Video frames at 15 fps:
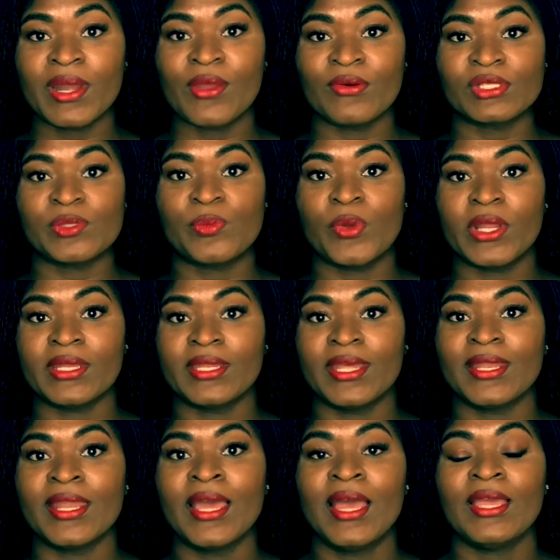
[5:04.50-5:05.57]
when I was
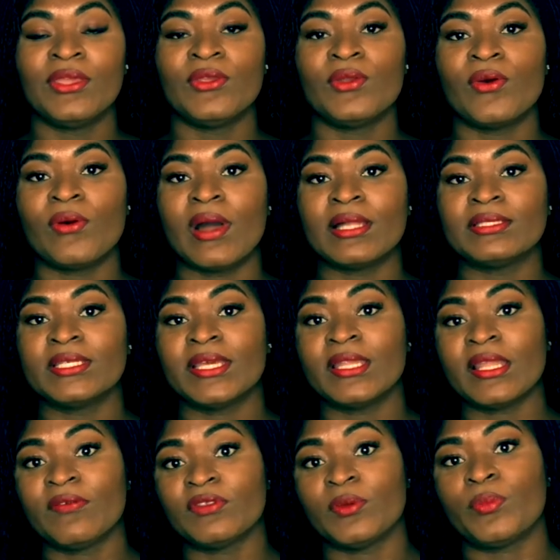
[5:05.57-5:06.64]
pregnant, you know, at the
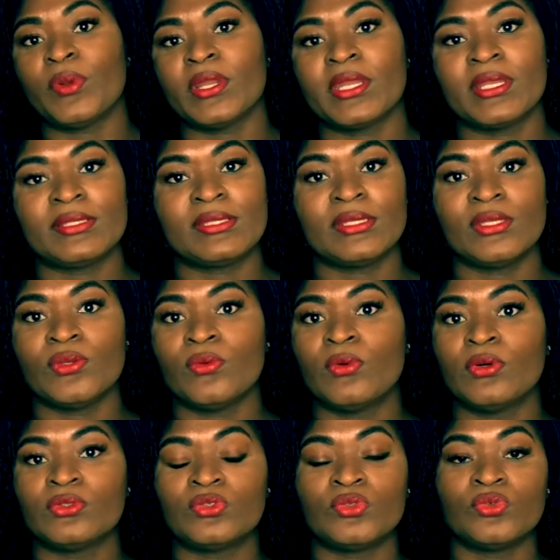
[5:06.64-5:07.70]
end of the pregnancy you
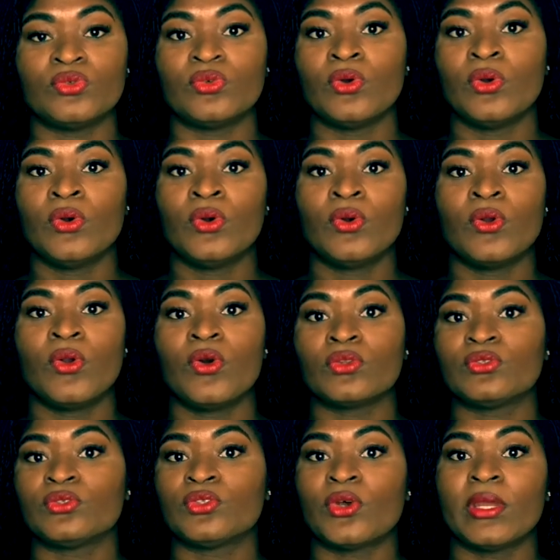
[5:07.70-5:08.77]
want to go
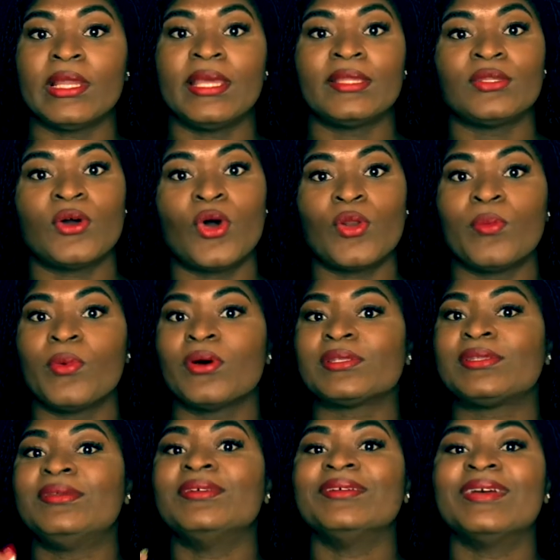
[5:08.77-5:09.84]
to toilet
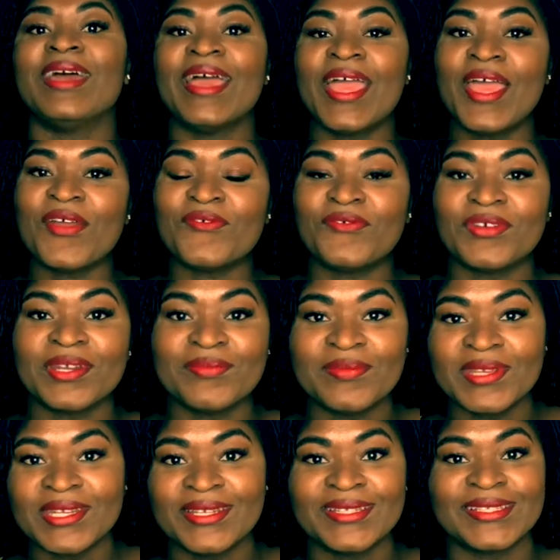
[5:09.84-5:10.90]
almost every
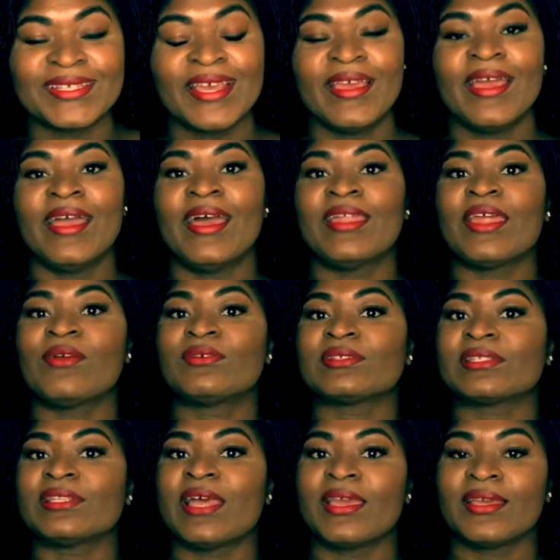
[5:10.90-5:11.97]
minute, and I
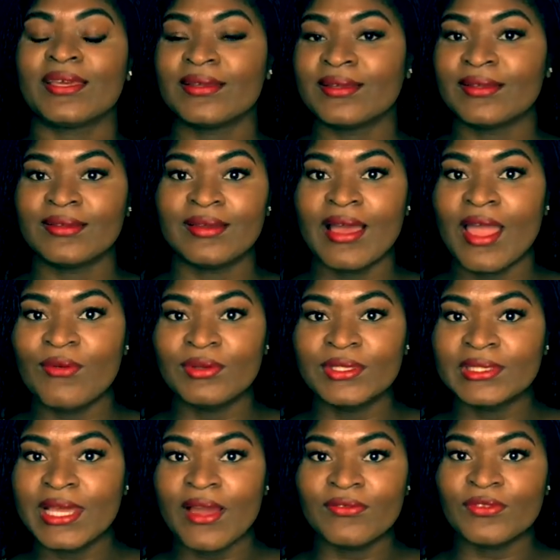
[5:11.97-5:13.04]
was like, I will
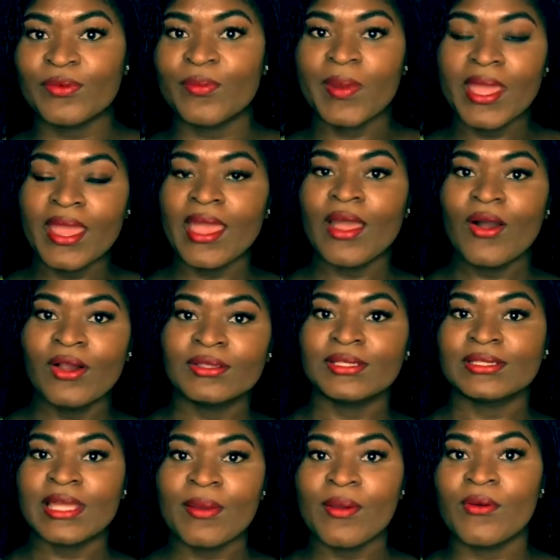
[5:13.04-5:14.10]
not have to pay all
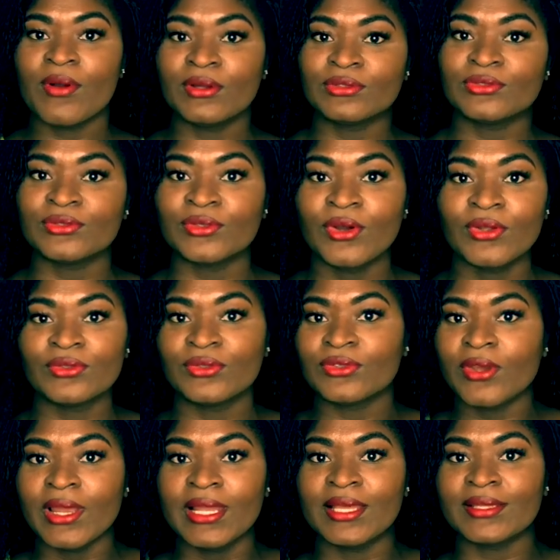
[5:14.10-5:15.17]
the time I want to go to
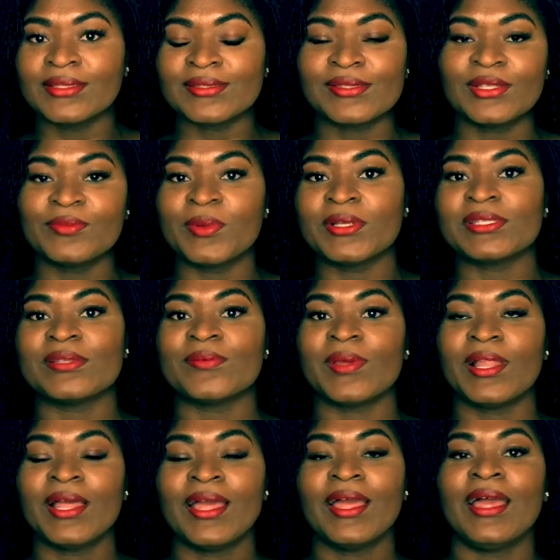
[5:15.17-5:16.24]
toilet, it's not
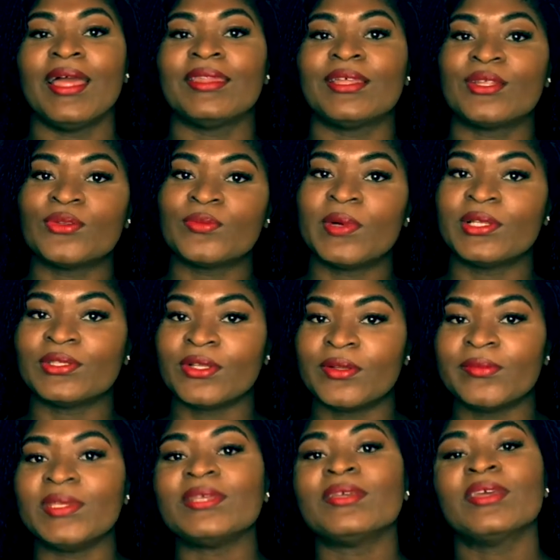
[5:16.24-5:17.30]
possible. And that woman
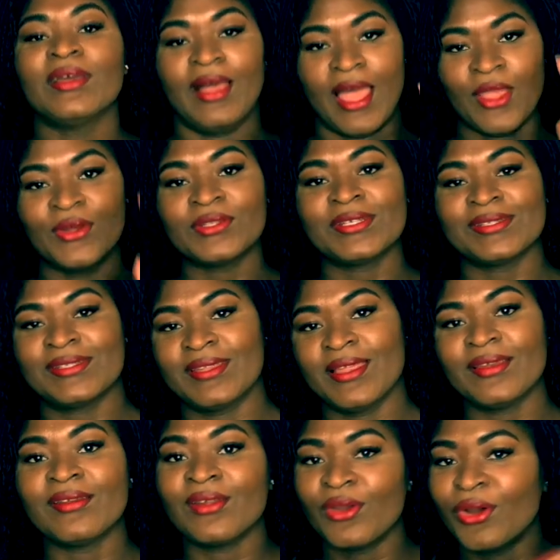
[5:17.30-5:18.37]
told me, I
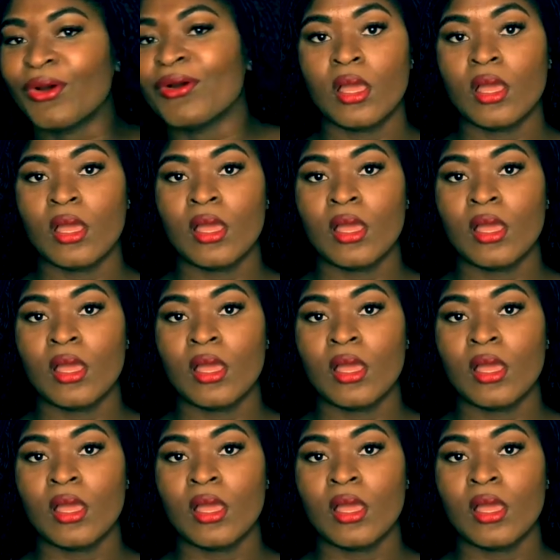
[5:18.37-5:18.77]
understand, go.